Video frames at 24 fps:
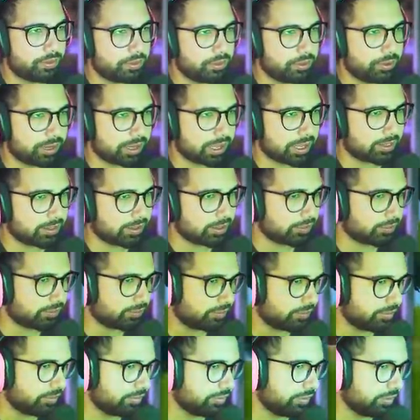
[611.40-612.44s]
Look at
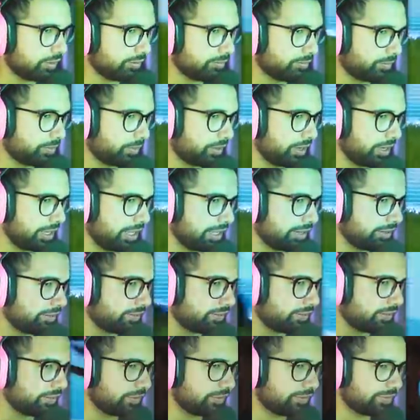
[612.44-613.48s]
this.
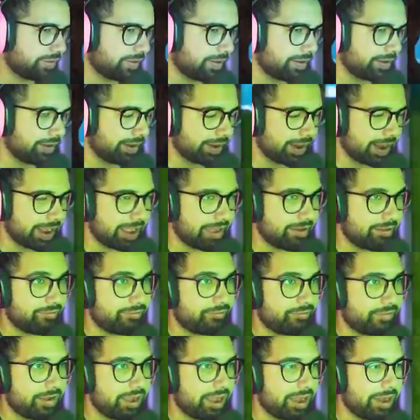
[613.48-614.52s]
Bullets, a
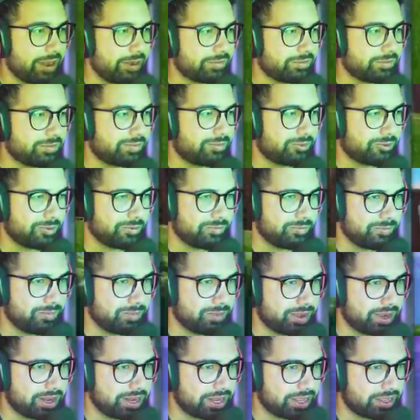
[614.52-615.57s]
campfire, some more
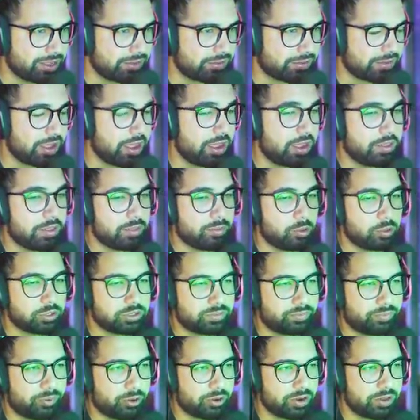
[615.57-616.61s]
minis. The most
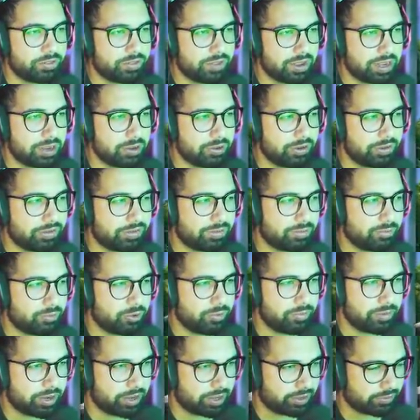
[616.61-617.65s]
important thing here is the
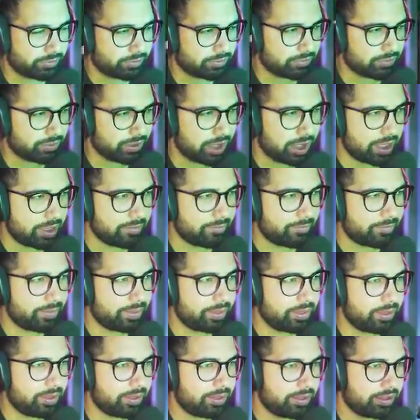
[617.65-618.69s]
more minis, okay?
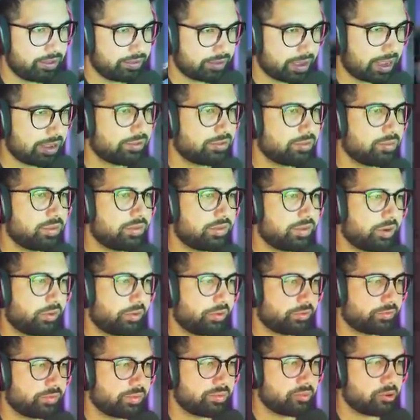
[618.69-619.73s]
Besides the
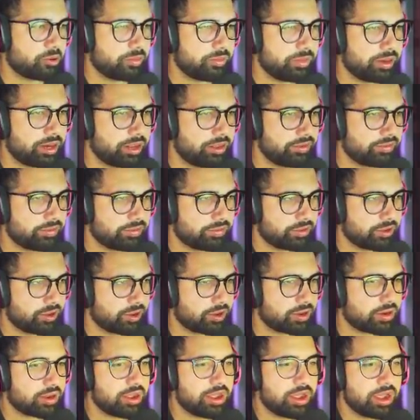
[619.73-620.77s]
materials, but more minis is
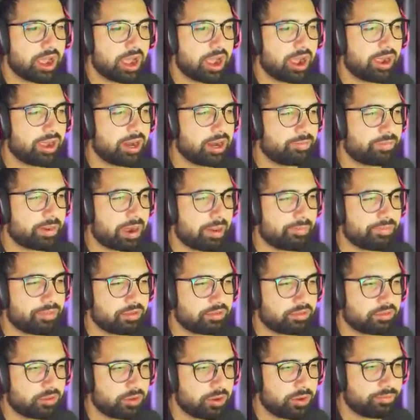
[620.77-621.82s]
good. I'm gonna pop
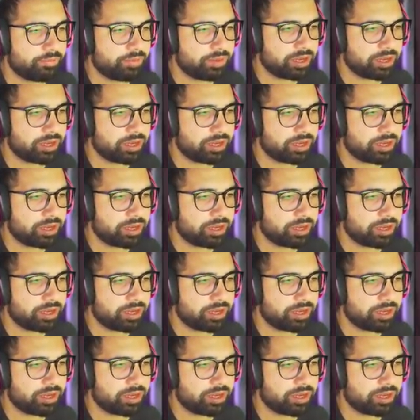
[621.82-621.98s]
this slurp